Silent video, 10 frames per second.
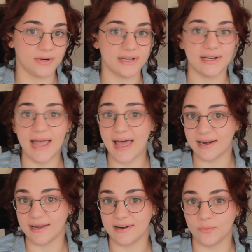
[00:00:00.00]
We're going to
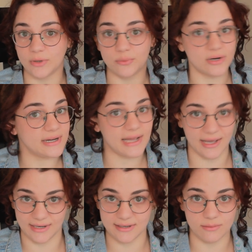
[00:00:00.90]
edit when we're in
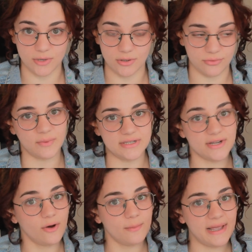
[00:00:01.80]
editing mode, and we
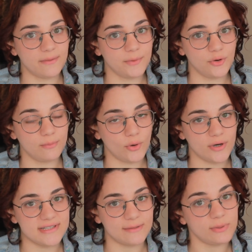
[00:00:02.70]
don't make mood
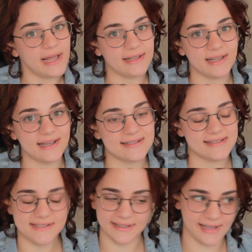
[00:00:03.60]
boards and
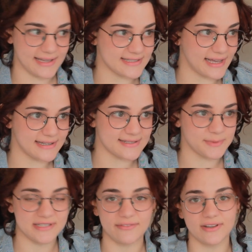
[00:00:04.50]
playlists unless that is
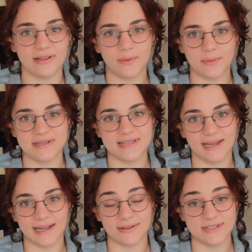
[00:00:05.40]
specifically what we
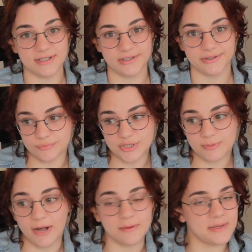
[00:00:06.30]
sat down to do,
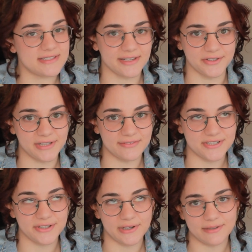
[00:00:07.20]
which probably means that you'll
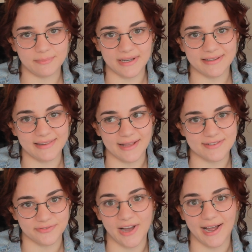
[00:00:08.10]
never do it, but
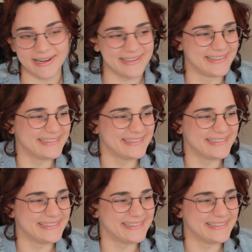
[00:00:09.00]
that's fine.